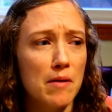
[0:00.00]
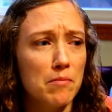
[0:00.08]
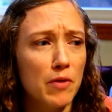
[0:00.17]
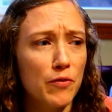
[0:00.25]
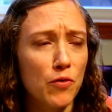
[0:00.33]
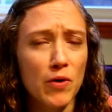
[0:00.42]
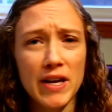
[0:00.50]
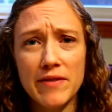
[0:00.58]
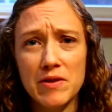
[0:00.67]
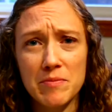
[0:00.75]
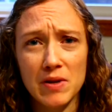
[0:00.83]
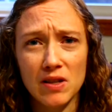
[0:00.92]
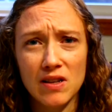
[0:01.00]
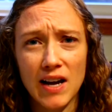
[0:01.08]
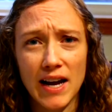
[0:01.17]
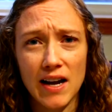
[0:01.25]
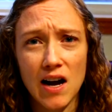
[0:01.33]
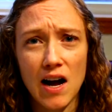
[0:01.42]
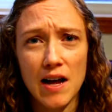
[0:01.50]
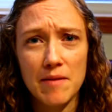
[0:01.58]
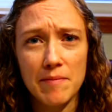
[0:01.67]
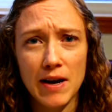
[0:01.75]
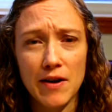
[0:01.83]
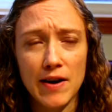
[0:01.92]
before even Bill and I got
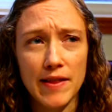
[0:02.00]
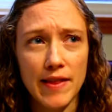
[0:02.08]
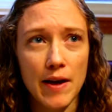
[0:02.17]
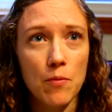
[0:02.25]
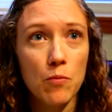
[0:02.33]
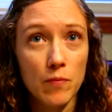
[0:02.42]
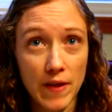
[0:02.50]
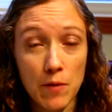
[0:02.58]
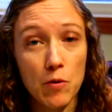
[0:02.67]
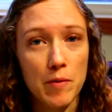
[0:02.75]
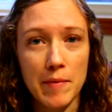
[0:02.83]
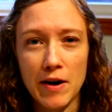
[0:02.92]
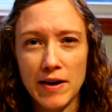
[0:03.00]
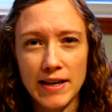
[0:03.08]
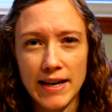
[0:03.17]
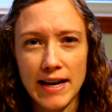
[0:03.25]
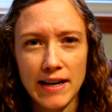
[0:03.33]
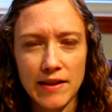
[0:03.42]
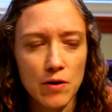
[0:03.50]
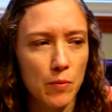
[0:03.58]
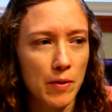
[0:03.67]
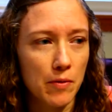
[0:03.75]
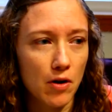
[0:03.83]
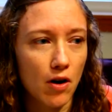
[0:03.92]
married. They weren't married yet either.
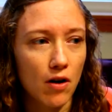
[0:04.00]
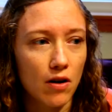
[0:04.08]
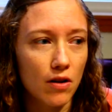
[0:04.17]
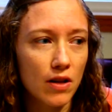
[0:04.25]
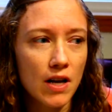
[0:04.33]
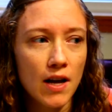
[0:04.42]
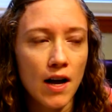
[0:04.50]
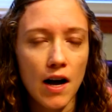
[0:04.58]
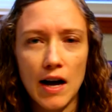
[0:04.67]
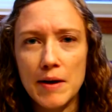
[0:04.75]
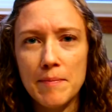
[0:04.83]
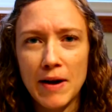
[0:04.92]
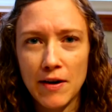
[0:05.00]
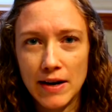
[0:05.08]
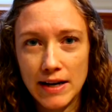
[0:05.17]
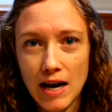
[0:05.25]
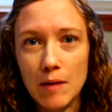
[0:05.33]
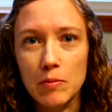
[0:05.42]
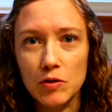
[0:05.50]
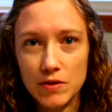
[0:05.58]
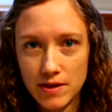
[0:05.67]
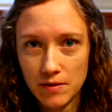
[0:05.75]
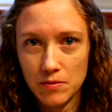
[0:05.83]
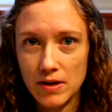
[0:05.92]
We were all unmarried couples
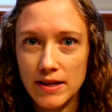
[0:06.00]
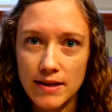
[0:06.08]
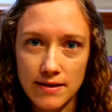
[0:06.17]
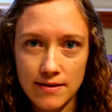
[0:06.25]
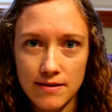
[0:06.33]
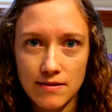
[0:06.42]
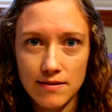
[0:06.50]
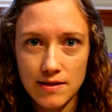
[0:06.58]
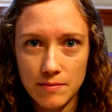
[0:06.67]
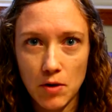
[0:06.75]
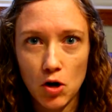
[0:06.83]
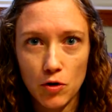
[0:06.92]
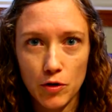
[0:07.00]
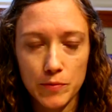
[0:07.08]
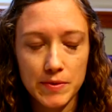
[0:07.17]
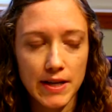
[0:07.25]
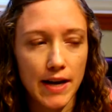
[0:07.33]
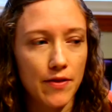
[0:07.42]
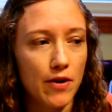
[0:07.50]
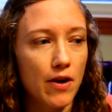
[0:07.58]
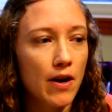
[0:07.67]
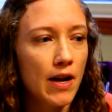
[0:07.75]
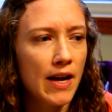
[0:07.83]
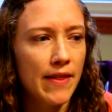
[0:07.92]
that were in this small group together
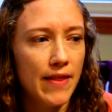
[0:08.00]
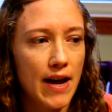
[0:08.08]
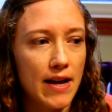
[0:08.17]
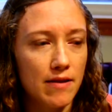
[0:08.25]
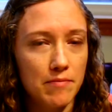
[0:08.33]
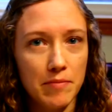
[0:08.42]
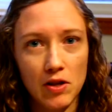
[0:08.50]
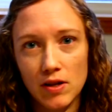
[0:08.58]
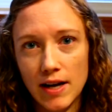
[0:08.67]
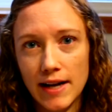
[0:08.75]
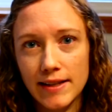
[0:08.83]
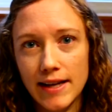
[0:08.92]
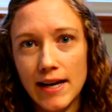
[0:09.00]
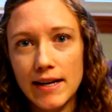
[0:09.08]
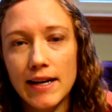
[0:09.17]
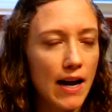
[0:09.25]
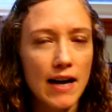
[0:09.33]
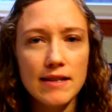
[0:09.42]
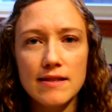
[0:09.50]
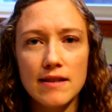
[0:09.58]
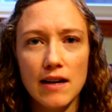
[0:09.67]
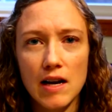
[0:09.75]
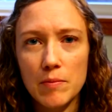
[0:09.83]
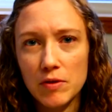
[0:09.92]
that Bill and I led. Us and
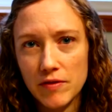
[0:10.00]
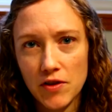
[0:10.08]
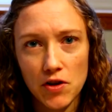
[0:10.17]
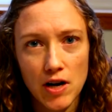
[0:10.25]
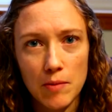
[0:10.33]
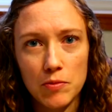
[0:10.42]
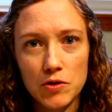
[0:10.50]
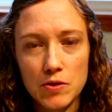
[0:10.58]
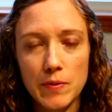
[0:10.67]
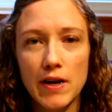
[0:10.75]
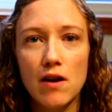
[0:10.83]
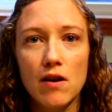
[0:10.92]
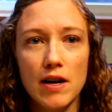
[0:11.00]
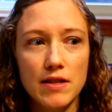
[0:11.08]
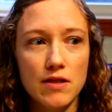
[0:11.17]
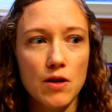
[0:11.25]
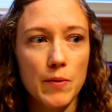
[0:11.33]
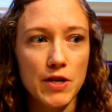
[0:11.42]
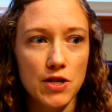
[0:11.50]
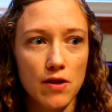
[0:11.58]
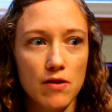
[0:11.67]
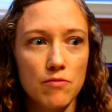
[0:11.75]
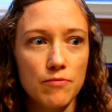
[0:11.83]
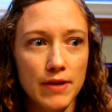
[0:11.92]
a couple of other couples, we all got to know each
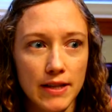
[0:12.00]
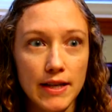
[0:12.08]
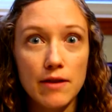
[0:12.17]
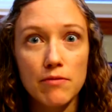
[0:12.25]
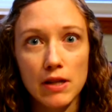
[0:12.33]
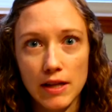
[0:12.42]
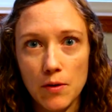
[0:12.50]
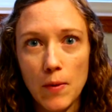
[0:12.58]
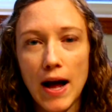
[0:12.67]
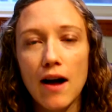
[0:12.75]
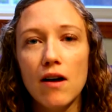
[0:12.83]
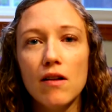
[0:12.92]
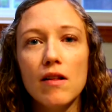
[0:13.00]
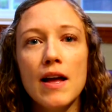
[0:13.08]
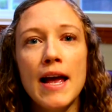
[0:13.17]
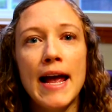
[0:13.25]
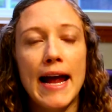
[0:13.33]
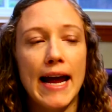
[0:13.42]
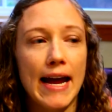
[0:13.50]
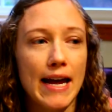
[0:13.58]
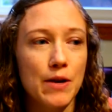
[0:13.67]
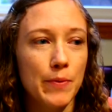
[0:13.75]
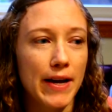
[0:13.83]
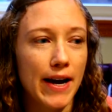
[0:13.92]
other really, really well,
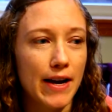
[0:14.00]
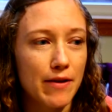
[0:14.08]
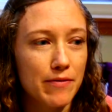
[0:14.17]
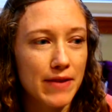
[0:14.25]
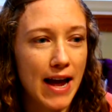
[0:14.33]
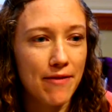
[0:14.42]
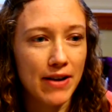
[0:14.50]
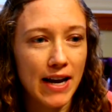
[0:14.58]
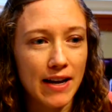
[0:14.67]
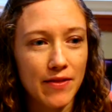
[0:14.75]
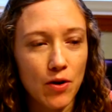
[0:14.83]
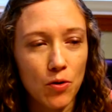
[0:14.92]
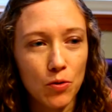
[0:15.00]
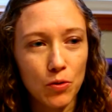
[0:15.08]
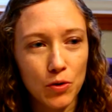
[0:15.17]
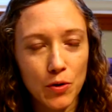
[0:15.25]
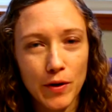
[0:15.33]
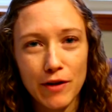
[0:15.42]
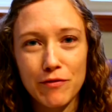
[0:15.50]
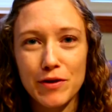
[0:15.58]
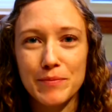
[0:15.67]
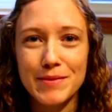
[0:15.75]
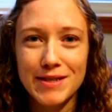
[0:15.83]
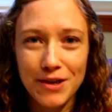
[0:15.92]
and we kind of navigated the whole going
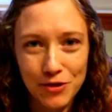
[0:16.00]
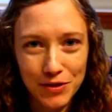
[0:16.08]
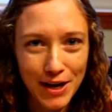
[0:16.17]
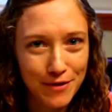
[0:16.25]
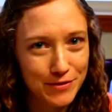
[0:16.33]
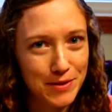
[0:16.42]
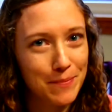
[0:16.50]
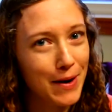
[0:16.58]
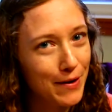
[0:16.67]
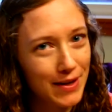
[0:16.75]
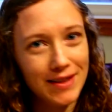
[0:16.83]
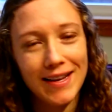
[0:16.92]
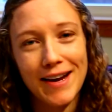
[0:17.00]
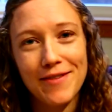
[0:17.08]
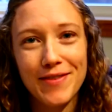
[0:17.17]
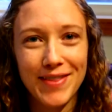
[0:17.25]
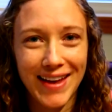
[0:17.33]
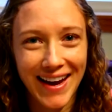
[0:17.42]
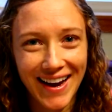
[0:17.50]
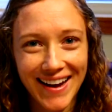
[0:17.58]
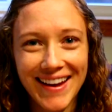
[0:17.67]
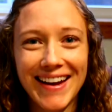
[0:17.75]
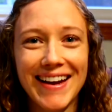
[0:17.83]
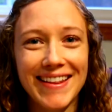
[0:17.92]
from single life to married life thing
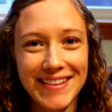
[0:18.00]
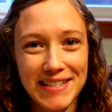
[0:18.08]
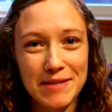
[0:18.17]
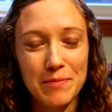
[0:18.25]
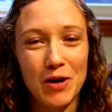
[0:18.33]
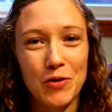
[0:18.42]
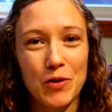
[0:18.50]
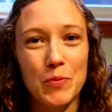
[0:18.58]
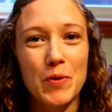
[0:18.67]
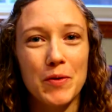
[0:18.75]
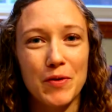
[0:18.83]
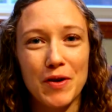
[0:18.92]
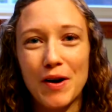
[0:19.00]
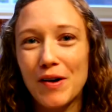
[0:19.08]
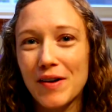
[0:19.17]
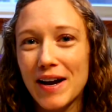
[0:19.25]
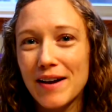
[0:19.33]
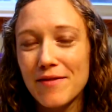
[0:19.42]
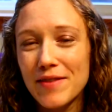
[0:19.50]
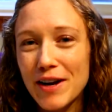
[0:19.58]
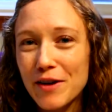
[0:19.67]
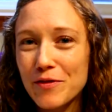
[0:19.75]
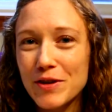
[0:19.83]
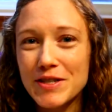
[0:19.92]
in this small group. We were all kind of
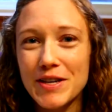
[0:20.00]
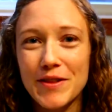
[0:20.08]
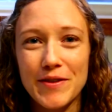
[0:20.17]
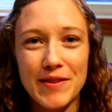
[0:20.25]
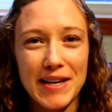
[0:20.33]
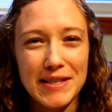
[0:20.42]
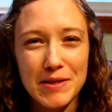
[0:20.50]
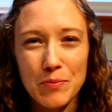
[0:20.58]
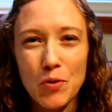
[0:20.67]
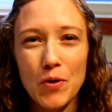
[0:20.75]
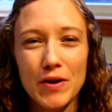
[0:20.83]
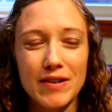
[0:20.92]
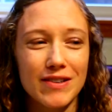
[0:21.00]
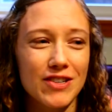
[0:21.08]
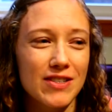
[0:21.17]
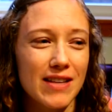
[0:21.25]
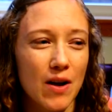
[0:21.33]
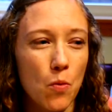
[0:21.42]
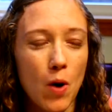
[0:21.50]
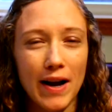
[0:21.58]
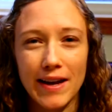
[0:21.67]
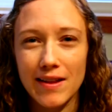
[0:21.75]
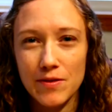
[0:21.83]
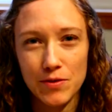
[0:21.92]
there for each other and that support, and just like
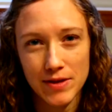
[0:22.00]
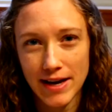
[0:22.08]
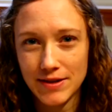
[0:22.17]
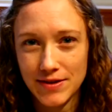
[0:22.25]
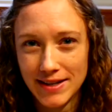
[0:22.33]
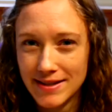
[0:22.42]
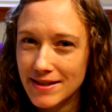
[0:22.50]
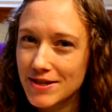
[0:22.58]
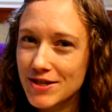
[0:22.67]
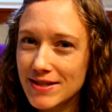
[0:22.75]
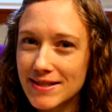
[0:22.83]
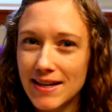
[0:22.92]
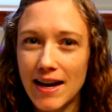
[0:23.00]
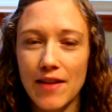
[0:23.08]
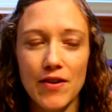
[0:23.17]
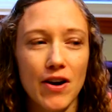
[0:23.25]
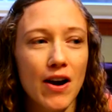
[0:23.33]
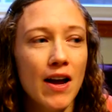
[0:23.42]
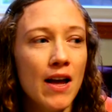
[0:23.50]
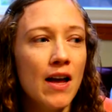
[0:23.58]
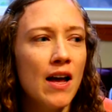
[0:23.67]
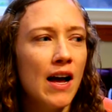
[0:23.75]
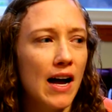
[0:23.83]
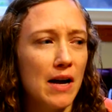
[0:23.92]
walking through that transition together,
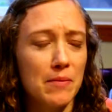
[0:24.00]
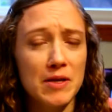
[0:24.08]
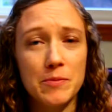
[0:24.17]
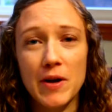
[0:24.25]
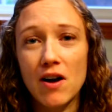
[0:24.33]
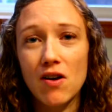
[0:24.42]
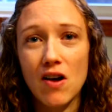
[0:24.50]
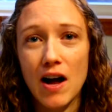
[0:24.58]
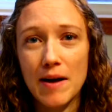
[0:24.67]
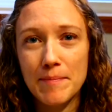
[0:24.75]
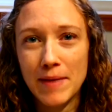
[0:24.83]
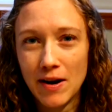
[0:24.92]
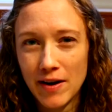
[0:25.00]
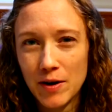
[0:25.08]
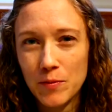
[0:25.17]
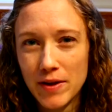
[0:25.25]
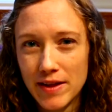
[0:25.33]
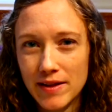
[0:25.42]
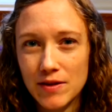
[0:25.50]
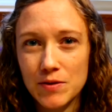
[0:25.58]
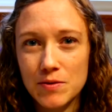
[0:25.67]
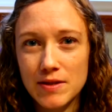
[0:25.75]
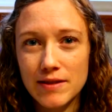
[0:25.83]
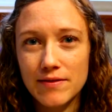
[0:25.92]
because we all got married within
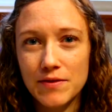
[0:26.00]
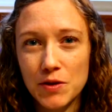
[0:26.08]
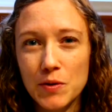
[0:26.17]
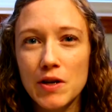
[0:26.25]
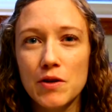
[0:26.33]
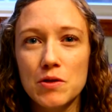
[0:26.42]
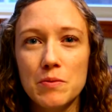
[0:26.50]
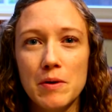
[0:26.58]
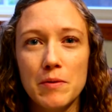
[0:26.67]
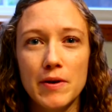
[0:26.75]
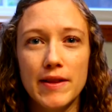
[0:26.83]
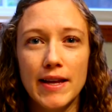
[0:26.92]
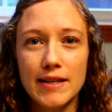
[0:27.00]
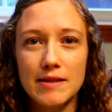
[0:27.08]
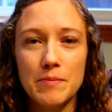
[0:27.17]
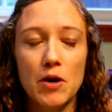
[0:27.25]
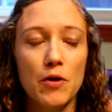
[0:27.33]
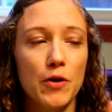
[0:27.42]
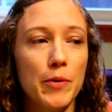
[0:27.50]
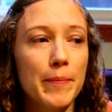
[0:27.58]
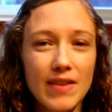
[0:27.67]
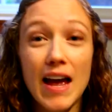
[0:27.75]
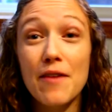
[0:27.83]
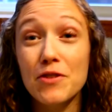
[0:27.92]
those few years we were in that small
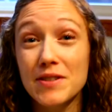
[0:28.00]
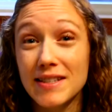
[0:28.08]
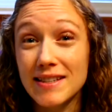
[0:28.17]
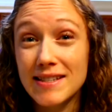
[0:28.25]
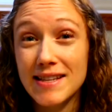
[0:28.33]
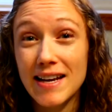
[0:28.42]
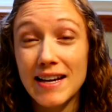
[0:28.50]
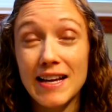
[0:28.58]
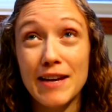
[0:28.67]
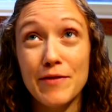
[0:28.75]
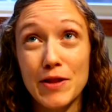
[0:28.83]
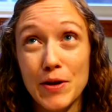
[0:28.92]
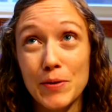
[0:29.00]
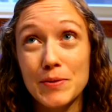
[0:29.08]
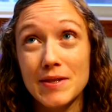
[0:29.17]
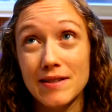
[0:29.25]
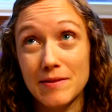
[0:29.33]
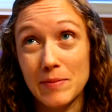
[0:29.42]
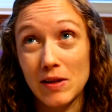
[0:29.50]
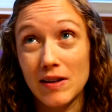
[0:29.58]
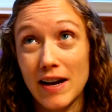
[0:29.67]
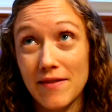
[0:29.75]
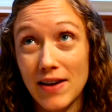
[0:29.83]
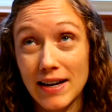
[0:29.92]
group. Ever since then, even though since Bill and
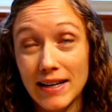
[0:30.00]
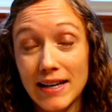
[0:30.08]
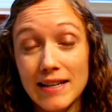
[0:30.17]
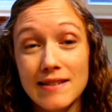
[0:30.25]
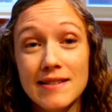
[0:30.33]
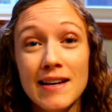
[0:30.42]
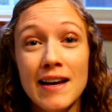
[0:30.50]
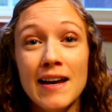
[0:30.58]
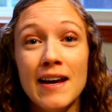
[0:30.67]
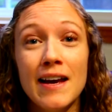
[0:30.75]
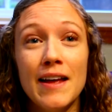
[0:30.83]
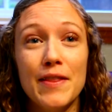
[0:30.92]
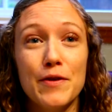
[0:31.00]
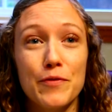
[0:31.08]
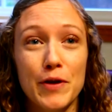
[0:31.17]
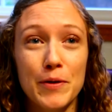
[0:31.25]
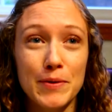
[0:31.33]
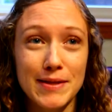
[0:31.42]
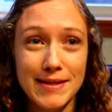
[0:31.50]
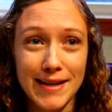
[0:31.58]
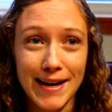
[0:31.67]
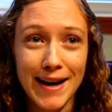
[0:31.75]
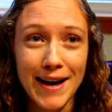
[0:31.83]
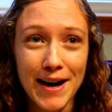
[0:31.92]
I have had kids, the
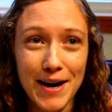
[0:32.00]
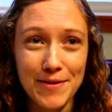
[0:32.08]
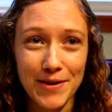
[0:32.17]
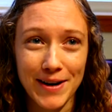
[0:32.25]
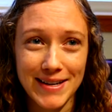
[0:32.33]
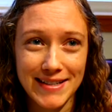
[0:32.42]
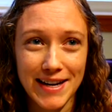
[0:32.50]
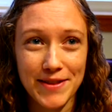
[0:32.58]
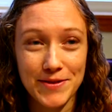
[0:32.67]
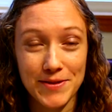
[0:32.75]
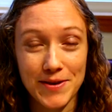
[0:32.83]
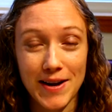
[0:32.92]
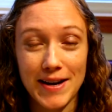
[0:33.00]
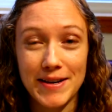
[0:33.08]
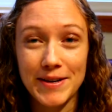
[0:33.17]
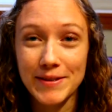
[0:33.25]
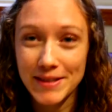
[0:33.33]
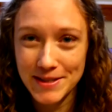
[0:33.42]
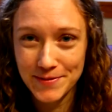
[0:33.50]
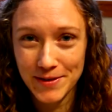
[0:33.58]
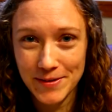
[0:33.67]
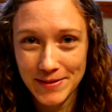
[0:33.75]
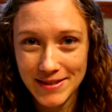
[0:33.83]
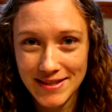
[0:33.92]
frequency of our get-togethers are not nearly as
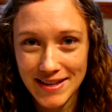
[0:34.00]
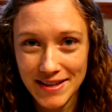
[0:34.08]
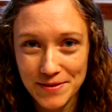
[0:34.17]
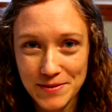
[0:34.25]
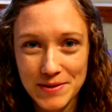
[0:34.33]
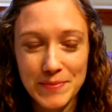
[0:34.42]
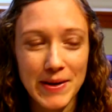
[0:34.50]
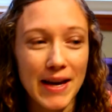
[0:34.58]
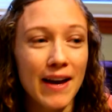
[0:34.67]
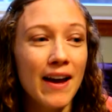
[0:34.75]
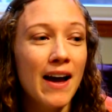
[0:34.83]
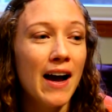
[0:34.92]
frequent as they used to be,